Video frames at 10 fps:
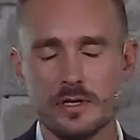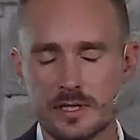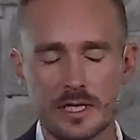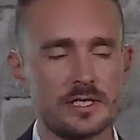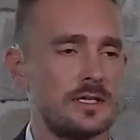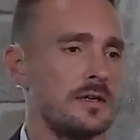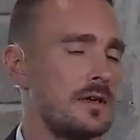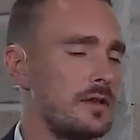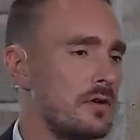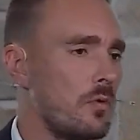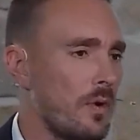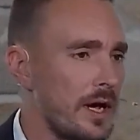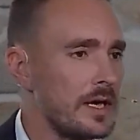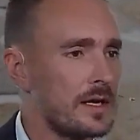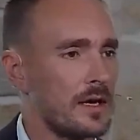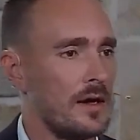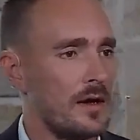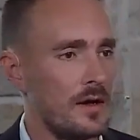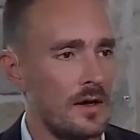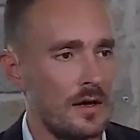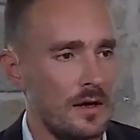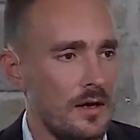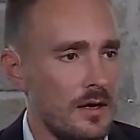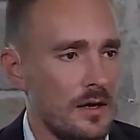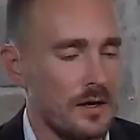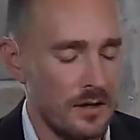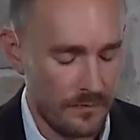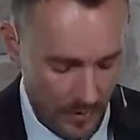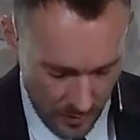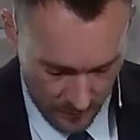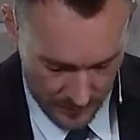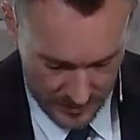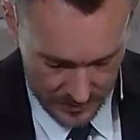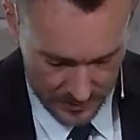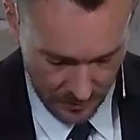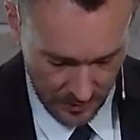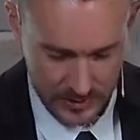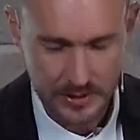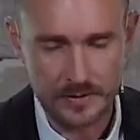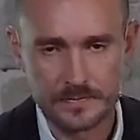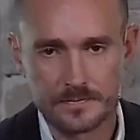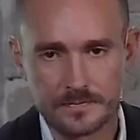addiction in the wake of all of its destruction?